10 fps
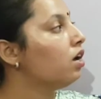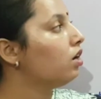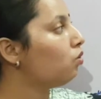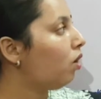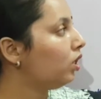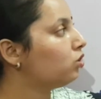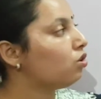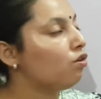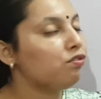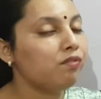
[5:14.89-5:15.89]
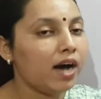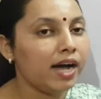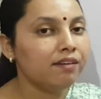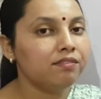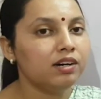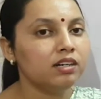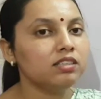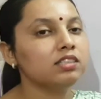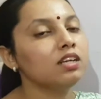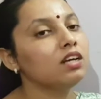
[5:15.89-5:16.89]
noise of
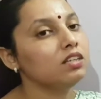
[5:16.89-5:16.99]
fireworks,